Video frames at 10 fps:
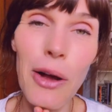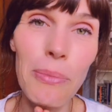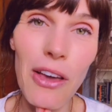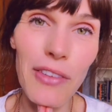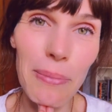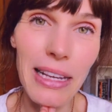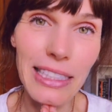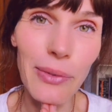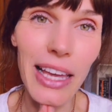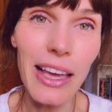And I hope you have an
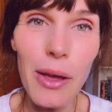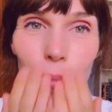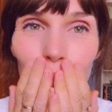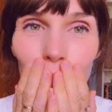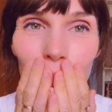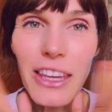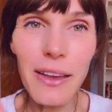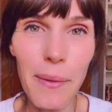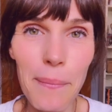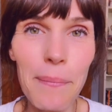amazing week.
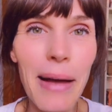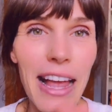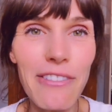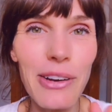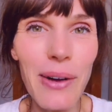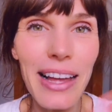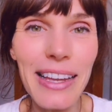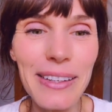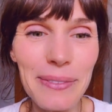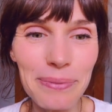Bye,
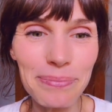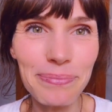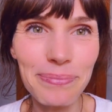everyone.